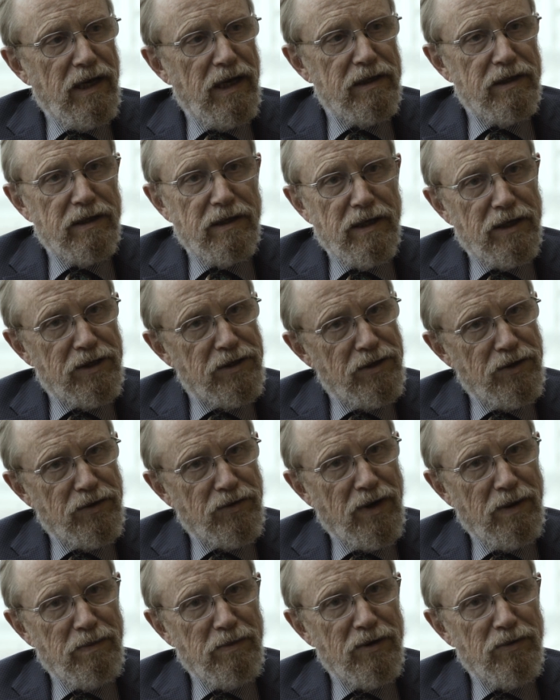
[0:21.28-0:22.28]
addiction
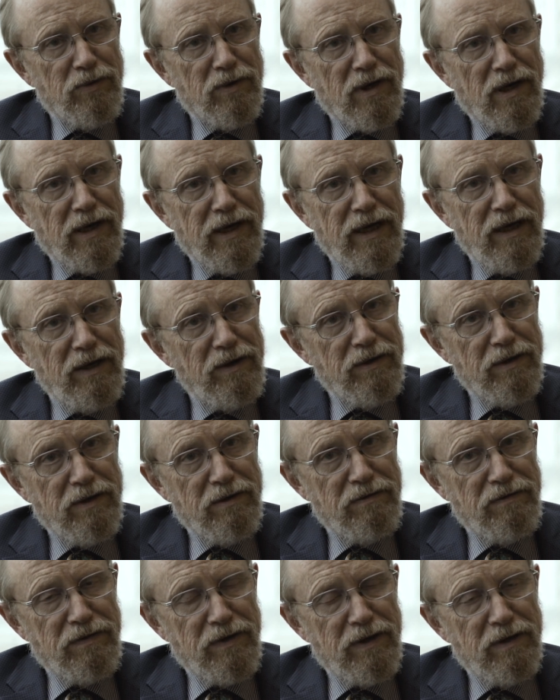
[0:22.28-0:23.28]
treatment, when I entered
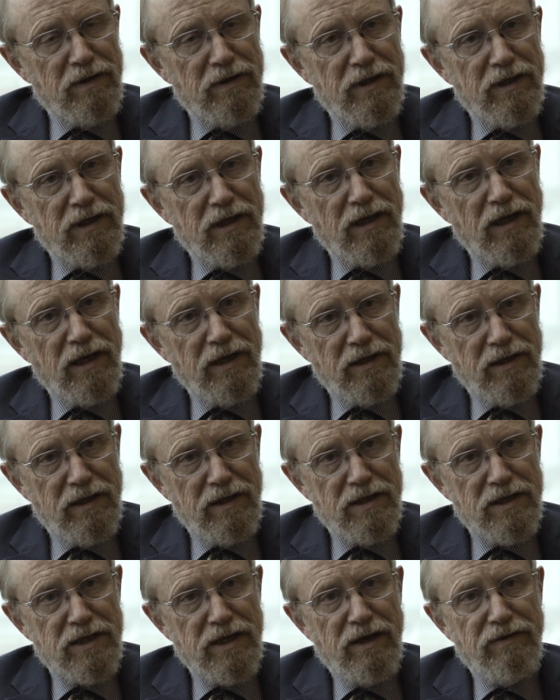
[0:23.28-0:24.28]
the field in the
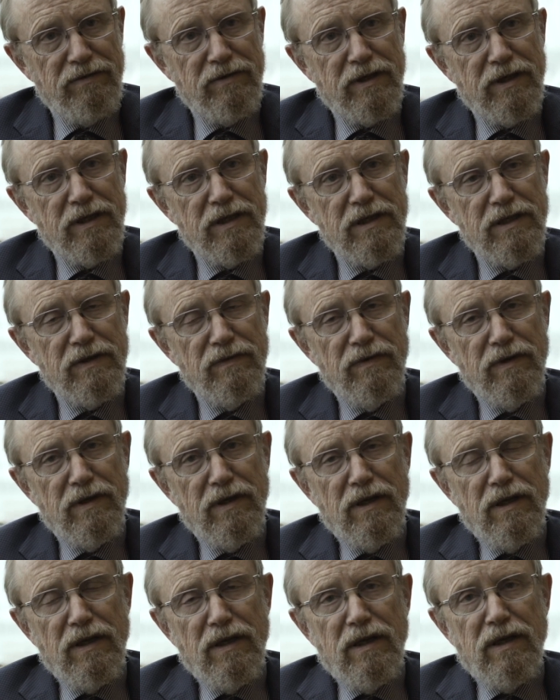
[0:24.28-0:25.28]
1970s,
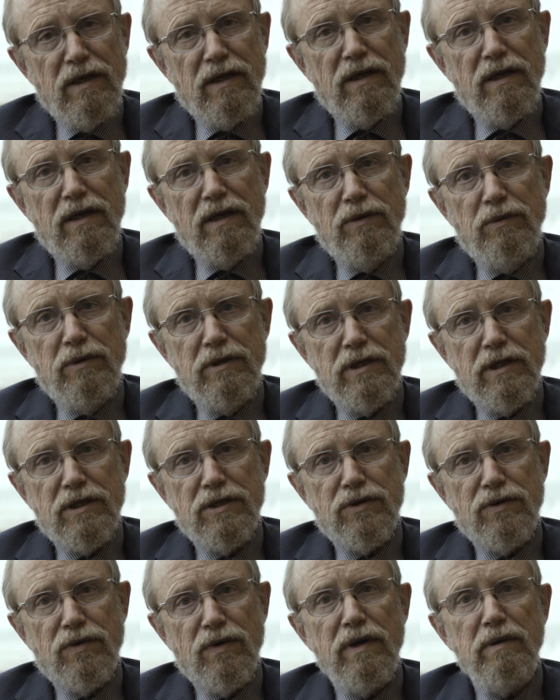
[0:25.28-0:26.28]
it was
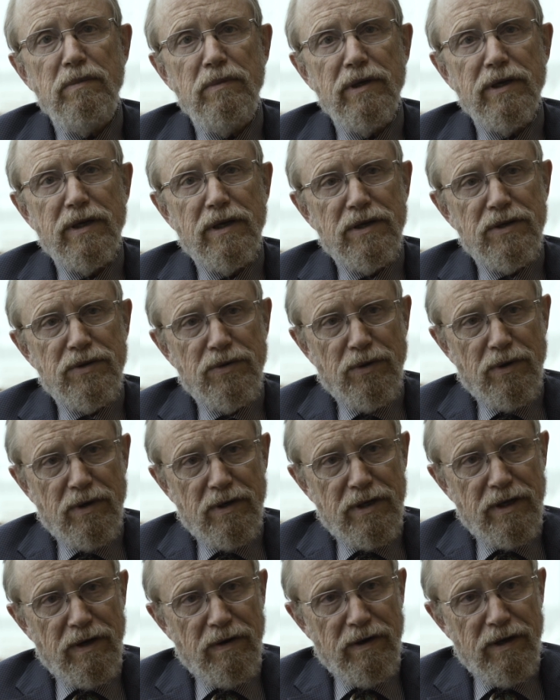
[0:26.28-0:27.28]
extremely
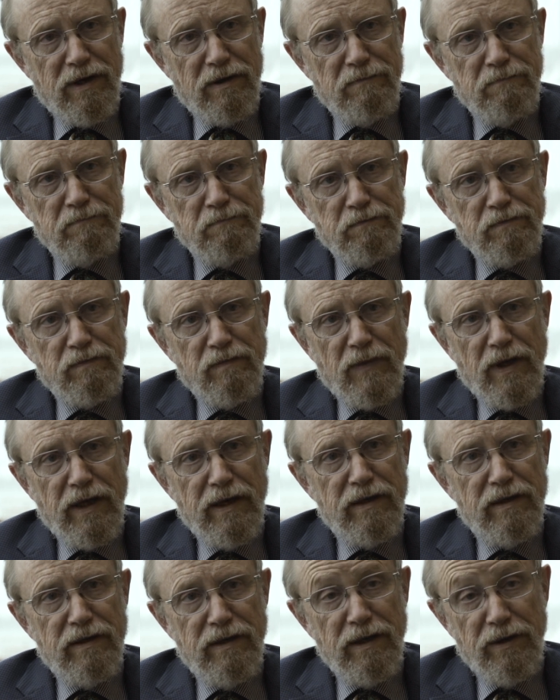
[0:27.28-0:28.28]
authoritarian,
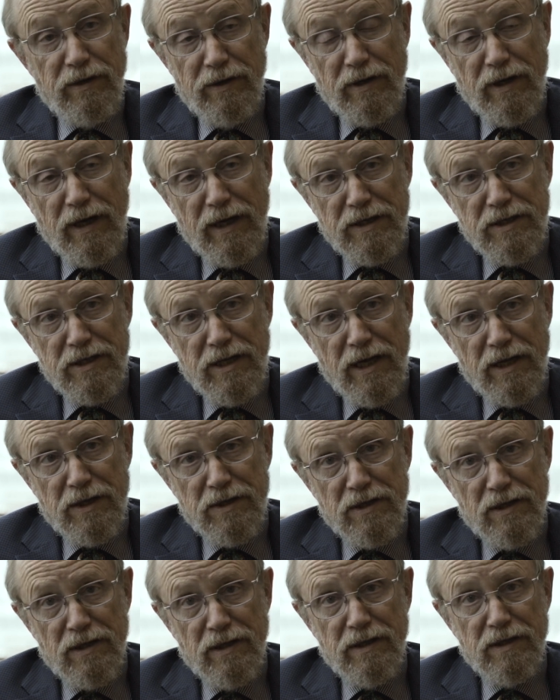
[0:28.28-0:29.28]
in the United
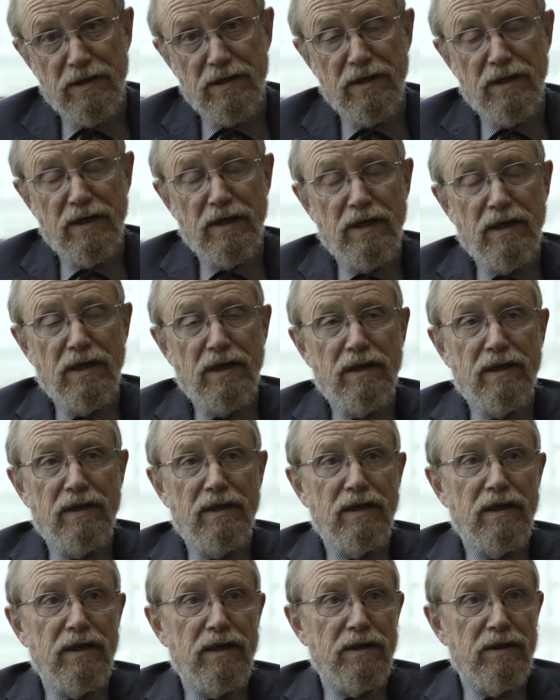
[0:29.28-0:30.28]
States at least.
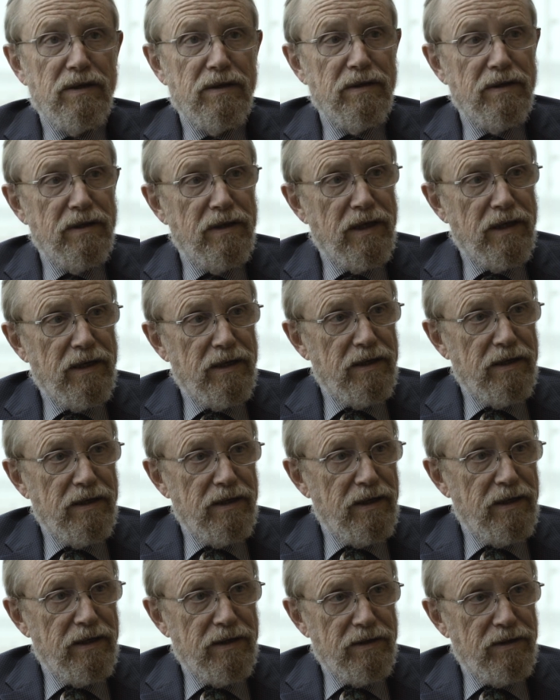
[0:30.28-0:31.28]

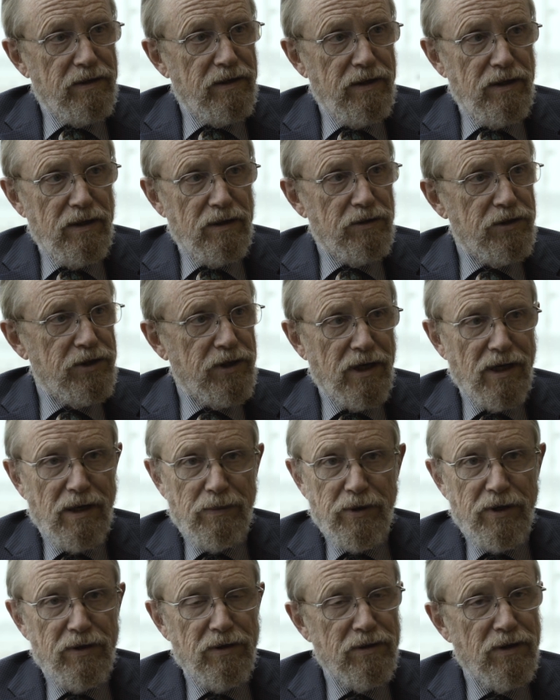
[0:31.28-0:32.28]
That shut
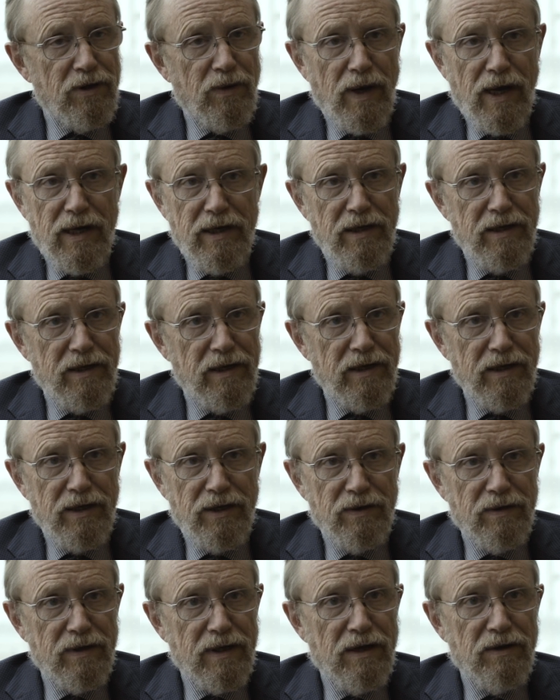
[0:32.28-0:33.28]
up, you don't know anything,
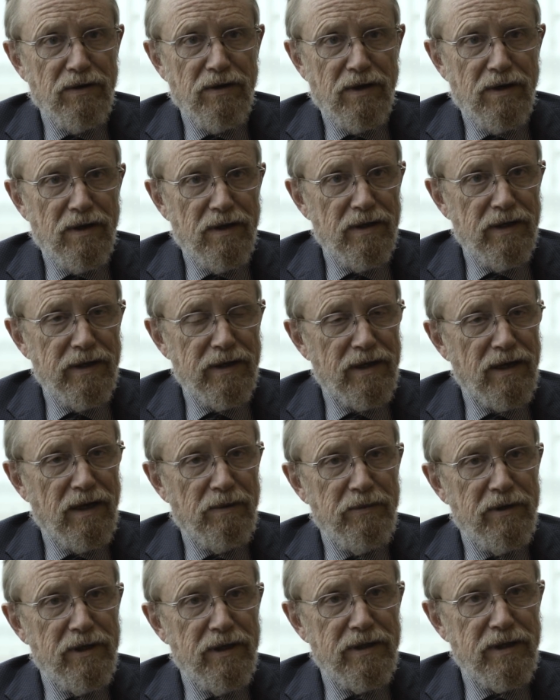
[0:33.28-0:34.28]
you're an alcoholic,
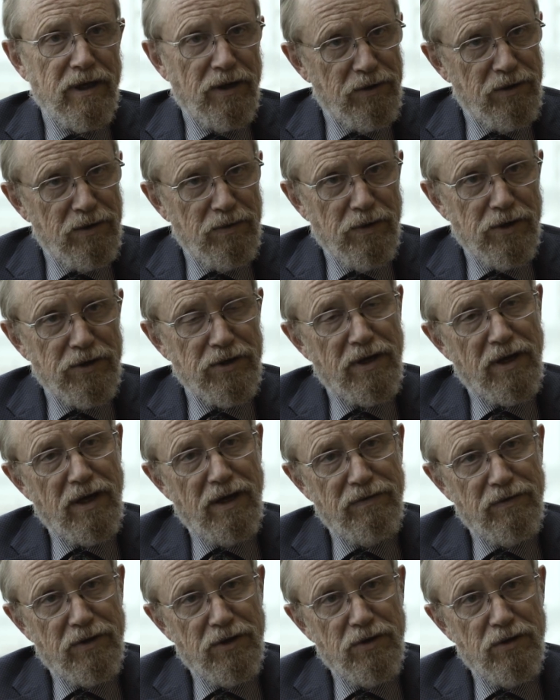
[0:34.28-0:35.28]
I'm going to tell you what you
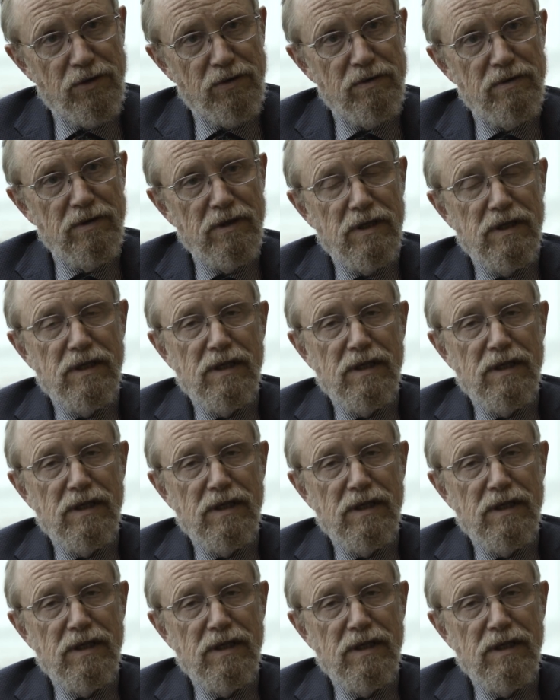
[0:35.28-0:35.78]
have to do.